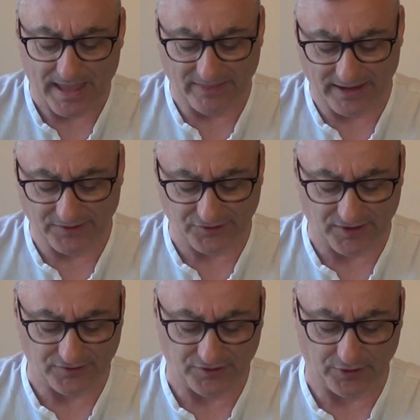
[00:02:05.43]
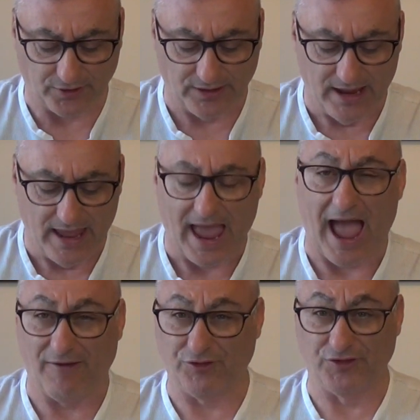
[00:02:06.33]
And then it says here,
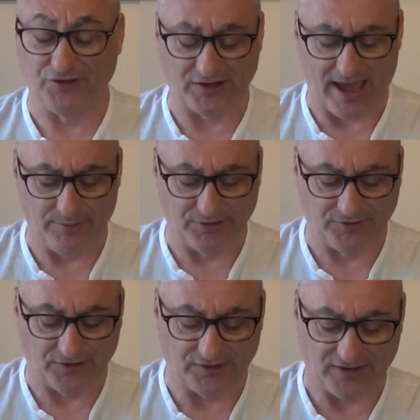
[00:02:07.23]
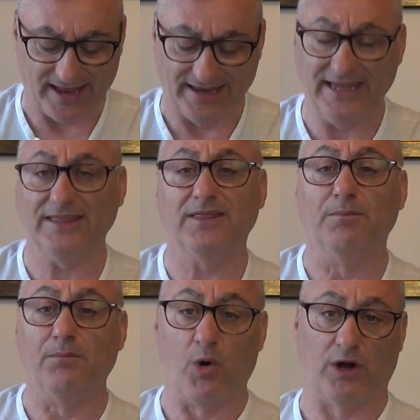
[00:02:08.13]
after the Sabbath, it says, and in the
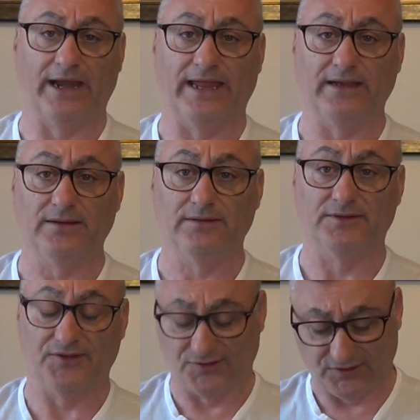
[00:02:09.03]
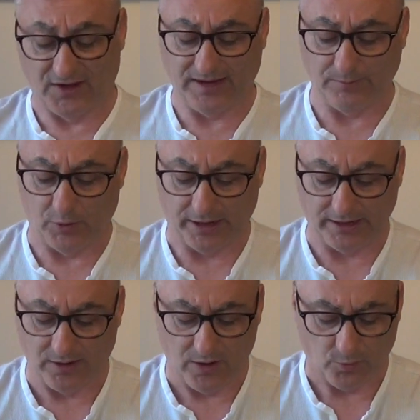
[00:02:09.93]
morning, this is Sunday
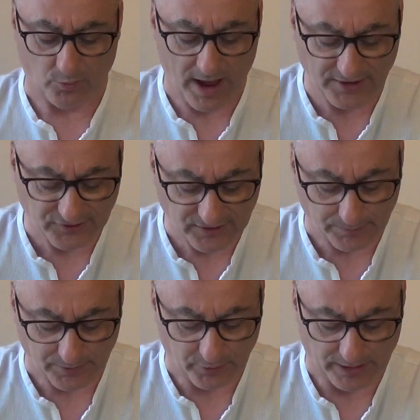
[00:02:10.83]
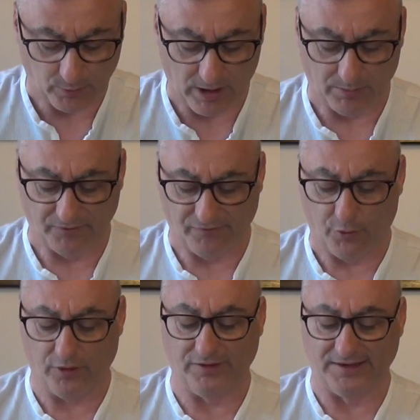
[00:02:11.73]
morning, rising up a great while
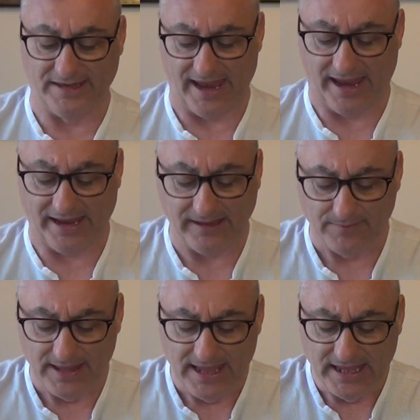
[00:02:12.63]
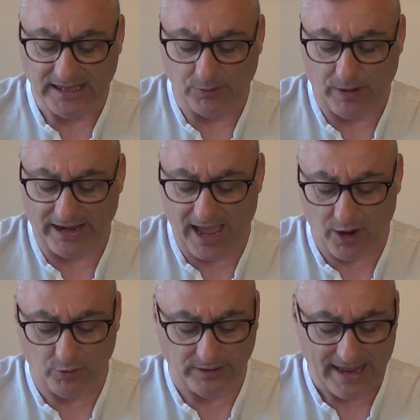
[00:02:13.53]
before the day, he went
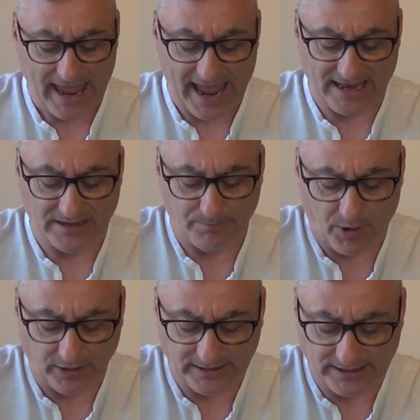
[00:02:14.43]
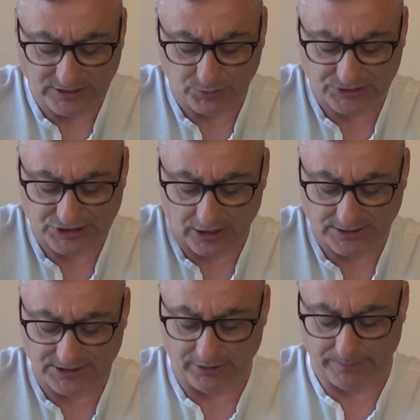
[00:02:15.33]
out and departed into a
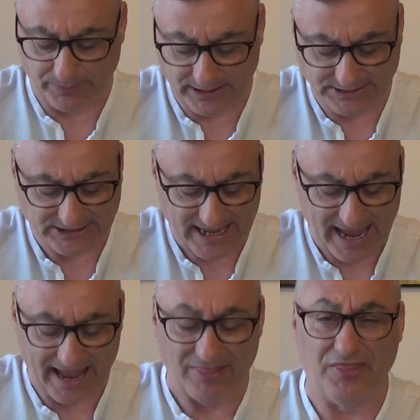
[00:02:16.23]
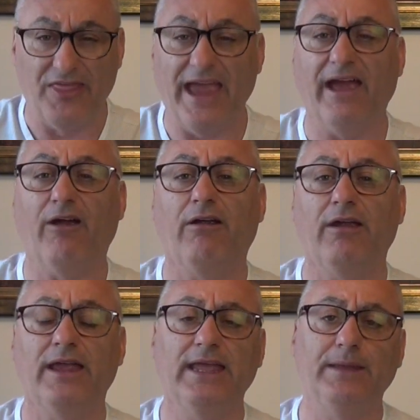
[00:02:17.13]
solitary place, and
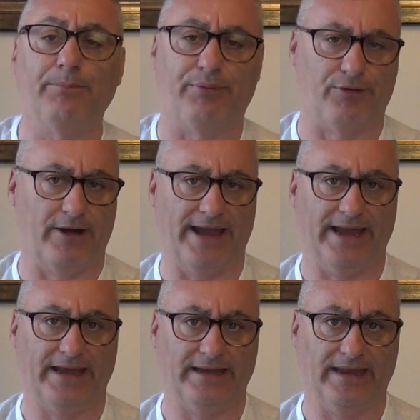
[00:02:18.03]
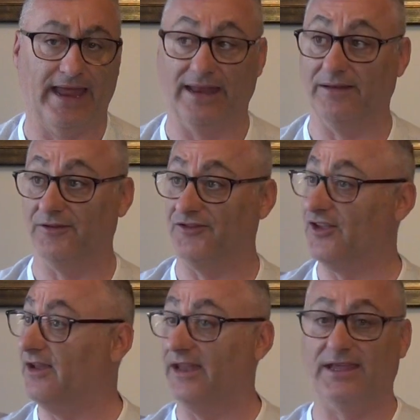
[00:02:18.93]
there he prayed. And
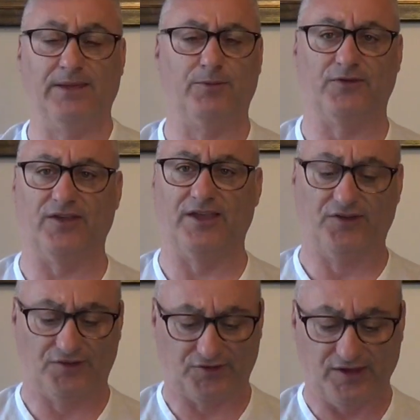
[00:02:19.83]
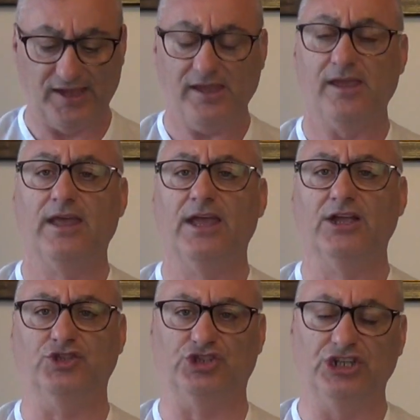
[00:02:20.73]
Sunday keepers say, you see,
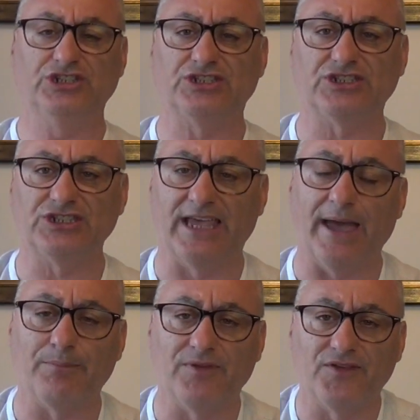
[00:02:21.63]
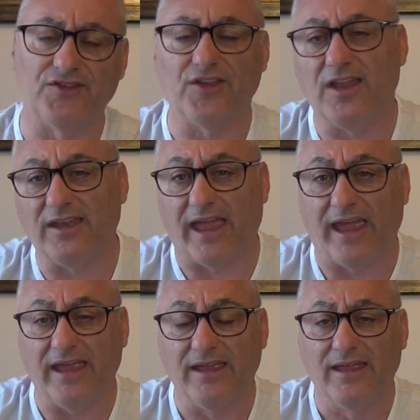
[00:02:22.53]
Jesus kept
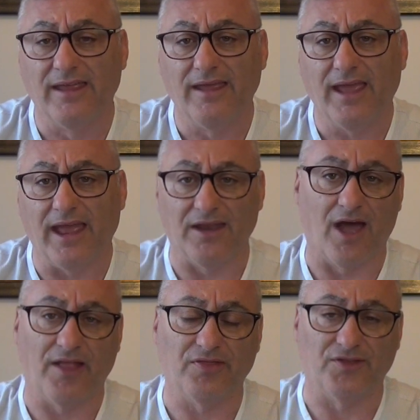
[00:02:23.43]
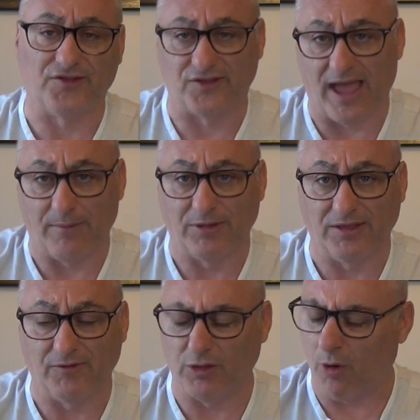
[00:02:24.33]
Sunday and not the Sabbath,
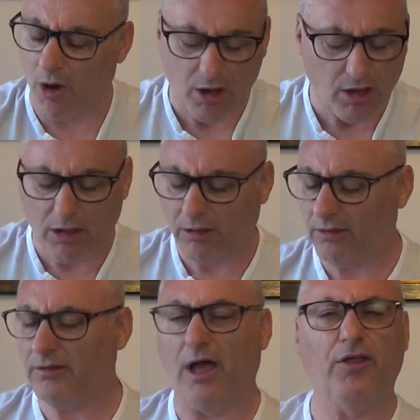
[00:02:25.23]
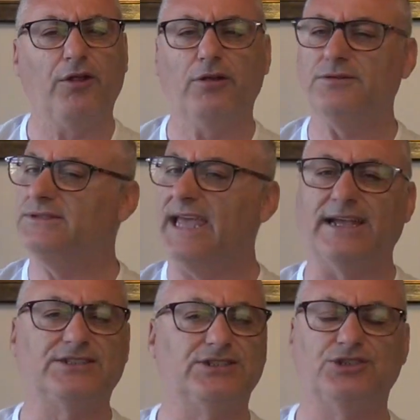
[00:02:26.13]
even though all other
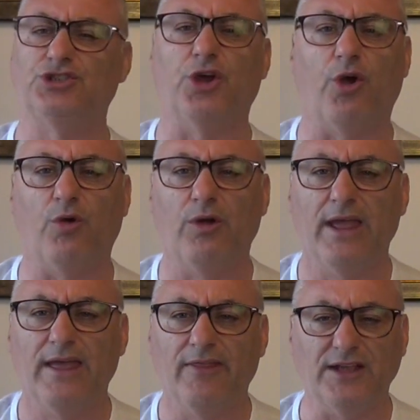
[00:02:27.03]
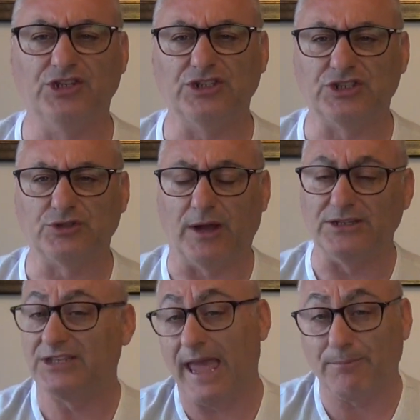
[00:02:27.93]
texts show that Jesus
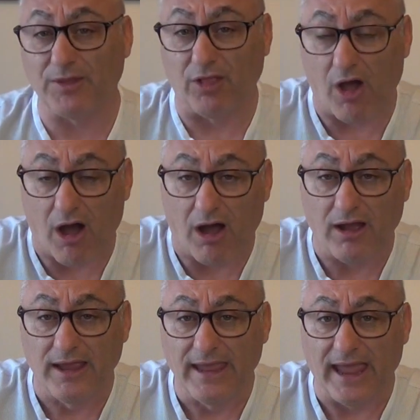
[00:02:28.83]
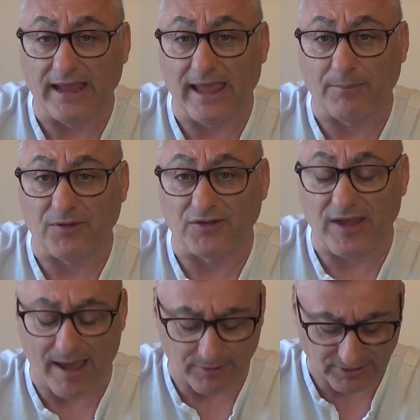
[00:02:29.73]
Christ kept the law and kept the
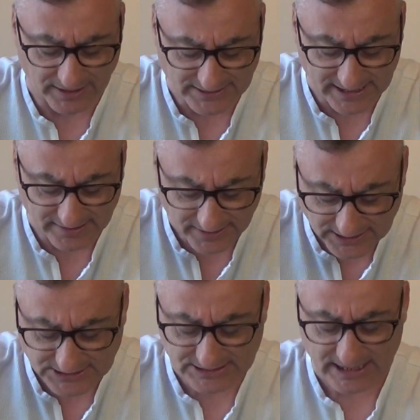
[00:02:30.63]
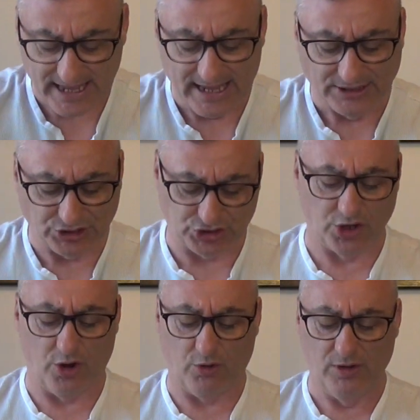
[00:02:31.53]
Sabbath. They take this to
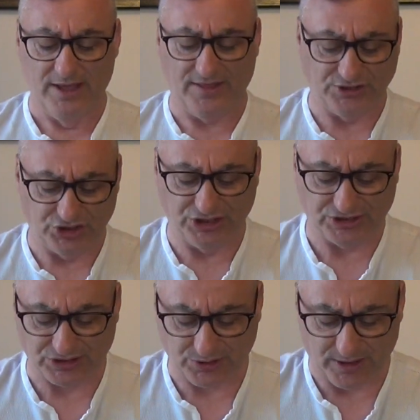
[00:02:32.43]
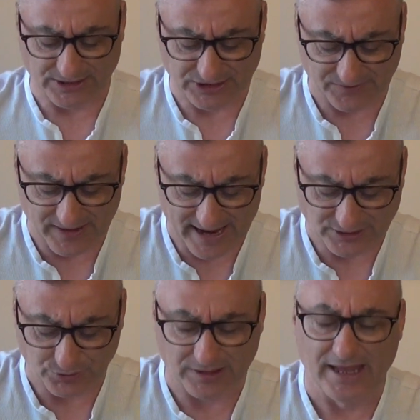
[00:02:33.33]
show that Jesus Christ of
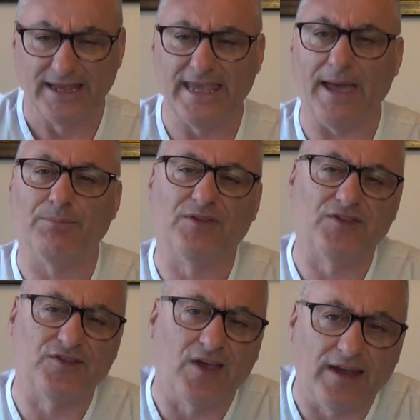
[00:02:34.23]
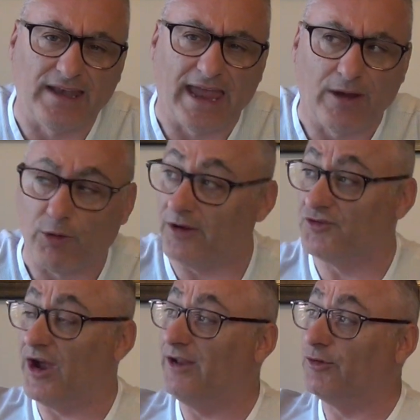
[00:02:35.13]
Nazareth kept Sunday, or
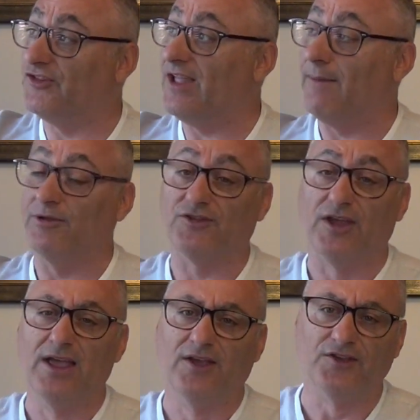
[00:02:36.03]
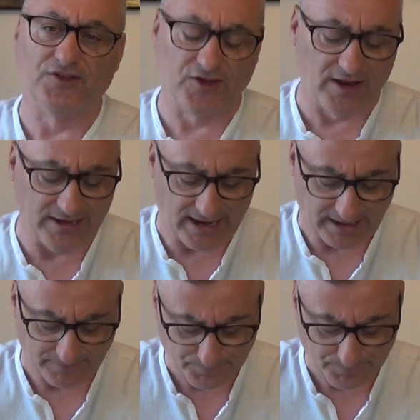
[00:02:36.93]
try to establish Sunday.